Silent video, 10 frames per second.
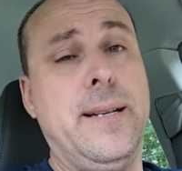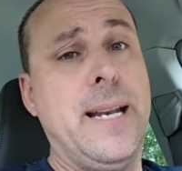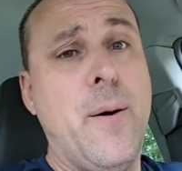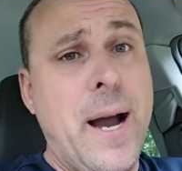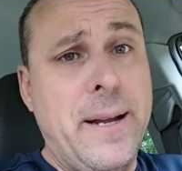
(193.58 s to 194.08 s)

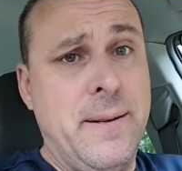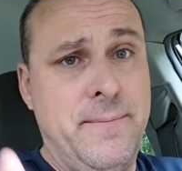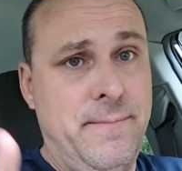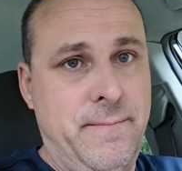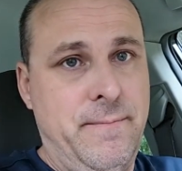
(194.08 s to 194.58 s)
Now, I
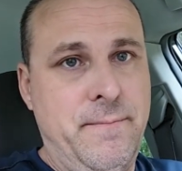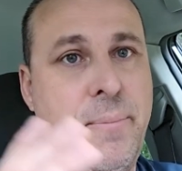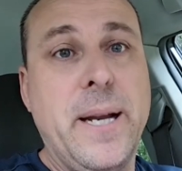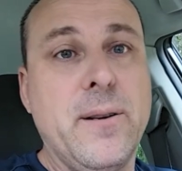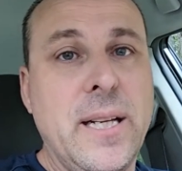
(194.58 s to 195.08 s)

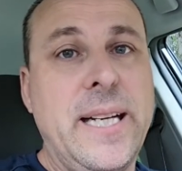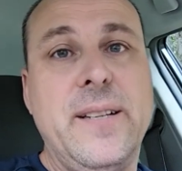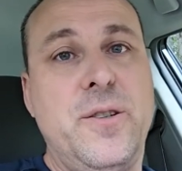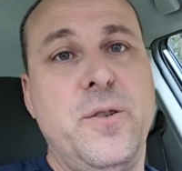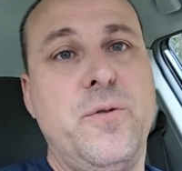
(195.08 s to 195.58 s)
barely
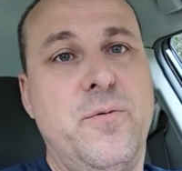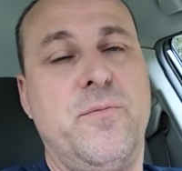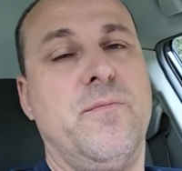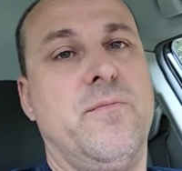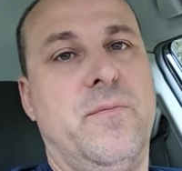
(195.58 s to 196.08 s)
do
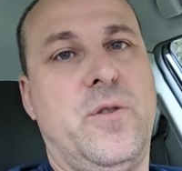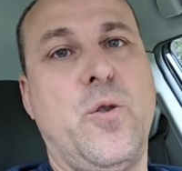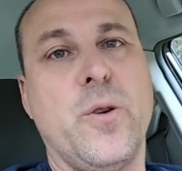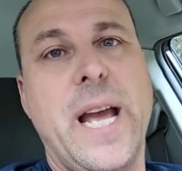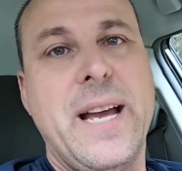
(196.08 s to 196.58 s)

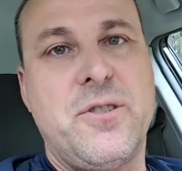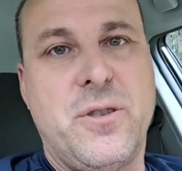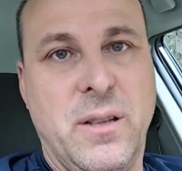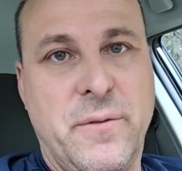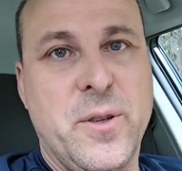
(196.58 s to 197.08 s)
DoorDash
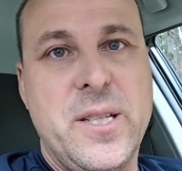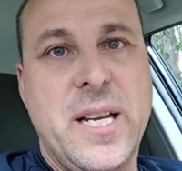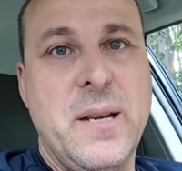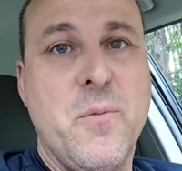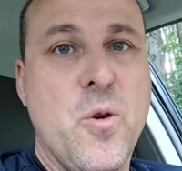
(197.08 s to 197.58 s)
deliveries
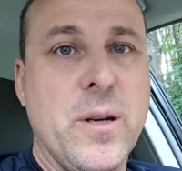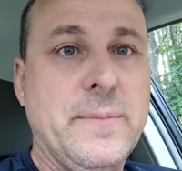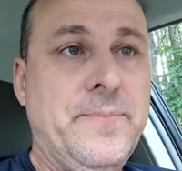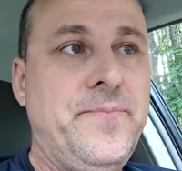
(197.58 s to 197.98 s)
anymore.